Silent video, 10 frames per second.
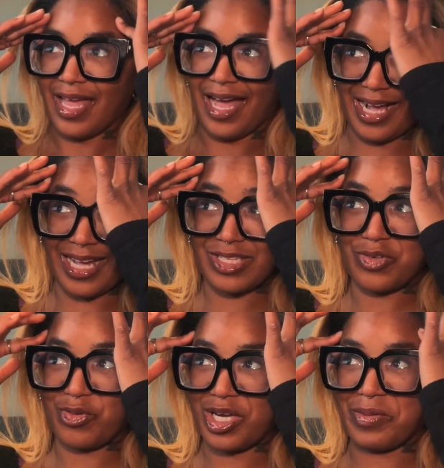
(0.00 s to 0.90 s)
i got to a
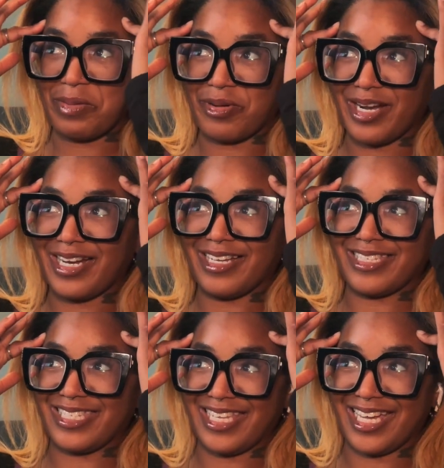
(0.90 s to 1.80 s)
point in my brain i was
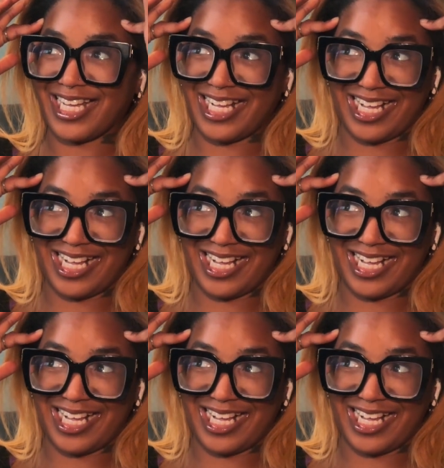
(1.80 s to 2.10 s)
just like